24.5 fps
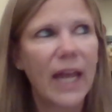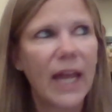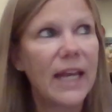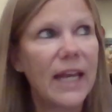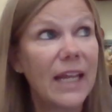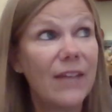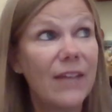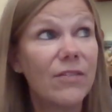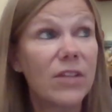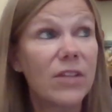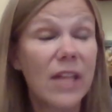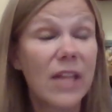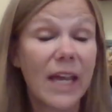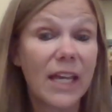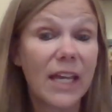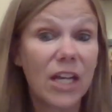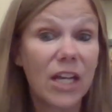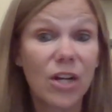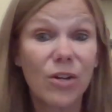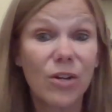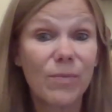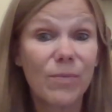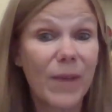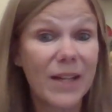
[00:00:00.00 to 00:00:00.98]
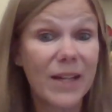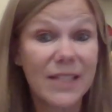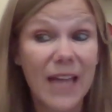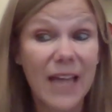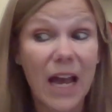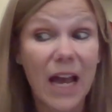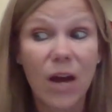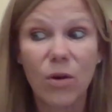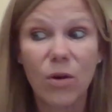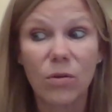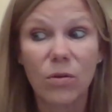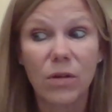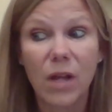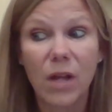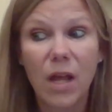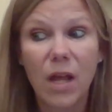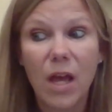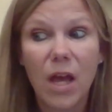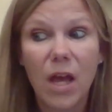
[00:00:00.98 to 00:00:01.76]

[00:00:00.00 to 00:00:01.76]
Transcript: And even like here in my town